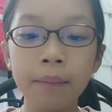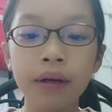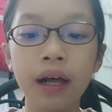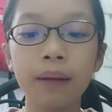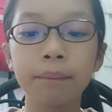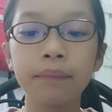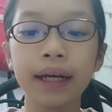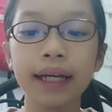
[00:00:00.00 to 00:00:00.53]
but
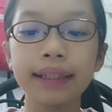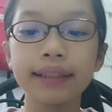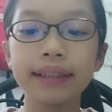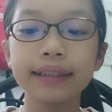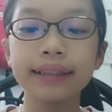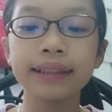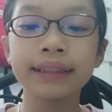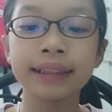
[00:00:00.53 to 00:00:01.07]
I've made
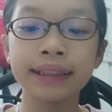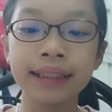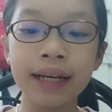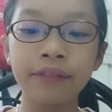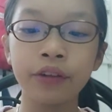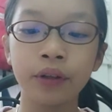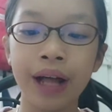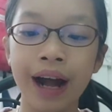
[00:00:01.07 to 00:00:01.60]

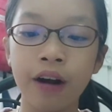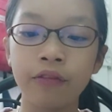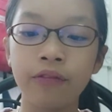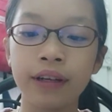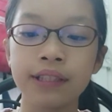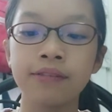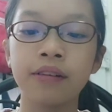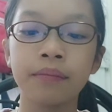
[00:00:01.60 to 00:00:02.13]
several
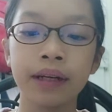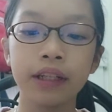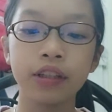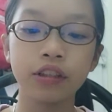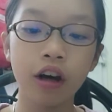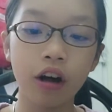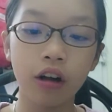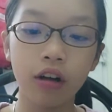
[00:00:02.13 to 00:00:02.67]
outfits for my
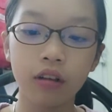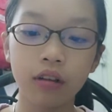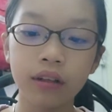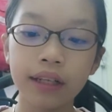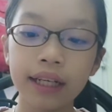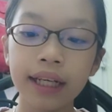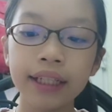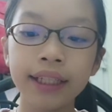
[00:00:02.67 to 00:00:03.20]
doll."
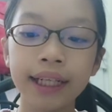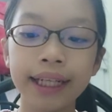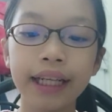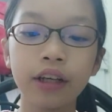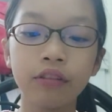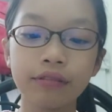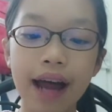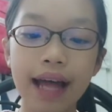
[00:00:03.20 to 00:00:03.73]
Jenny
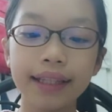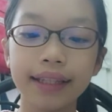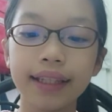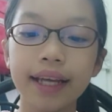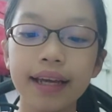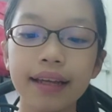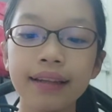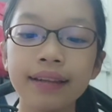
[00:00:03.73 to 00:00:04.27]

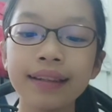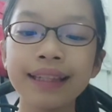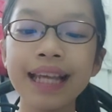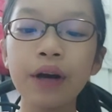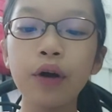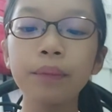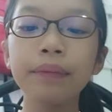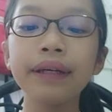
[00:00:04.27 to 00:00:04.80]
grinned.
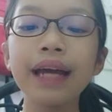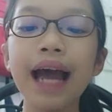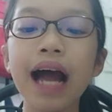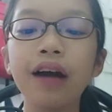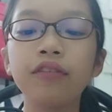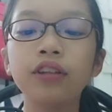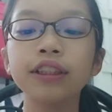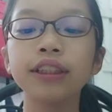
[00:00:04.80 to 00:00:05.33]
"That would be
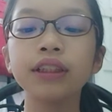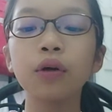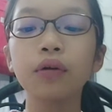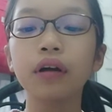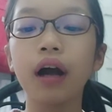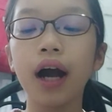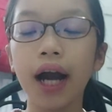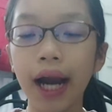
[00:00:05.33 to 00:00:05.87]
ever so
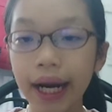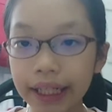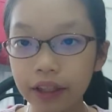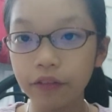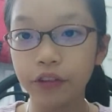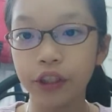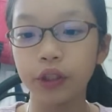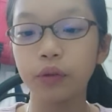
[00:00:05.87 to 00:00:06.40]
kind
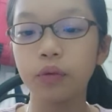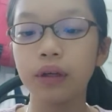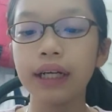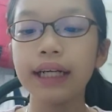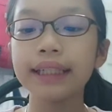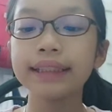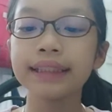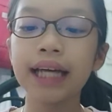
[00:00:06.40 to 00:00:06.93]
of you,"
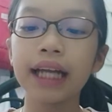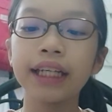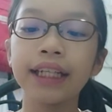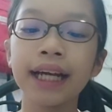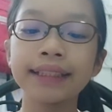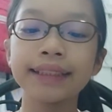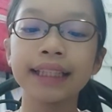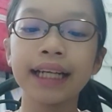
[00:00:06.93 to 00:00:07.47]
said
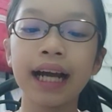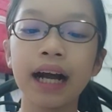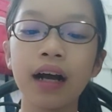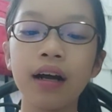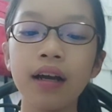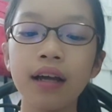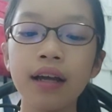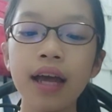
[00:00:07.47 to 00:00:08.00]

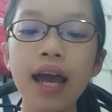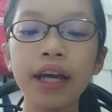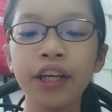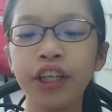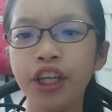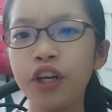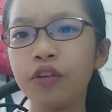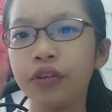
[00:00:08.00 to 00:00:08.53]
Jessica. "Hey,
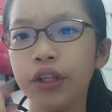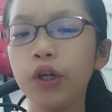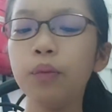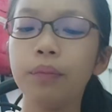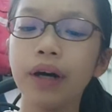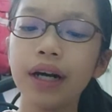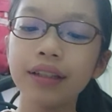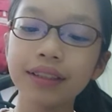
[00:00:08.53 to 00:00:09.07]
you new
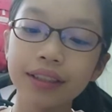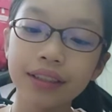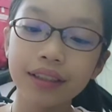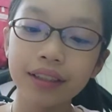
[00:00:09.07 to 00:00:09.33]
bug."